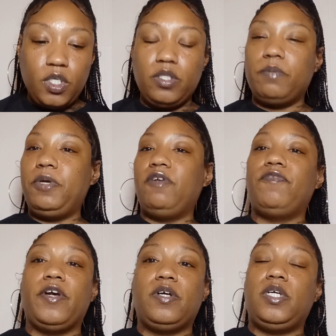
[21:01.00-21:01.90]
They're being
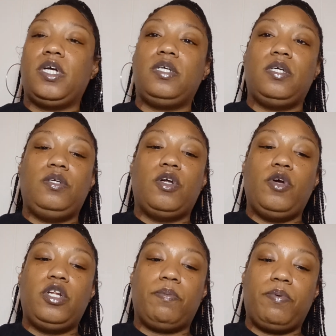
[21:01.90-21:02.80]
very, you know,
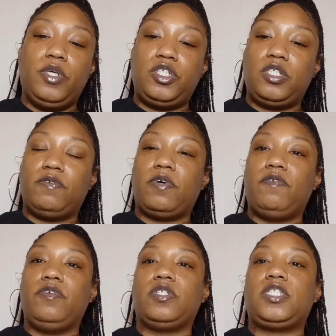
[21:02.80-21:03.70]
inappreciative of your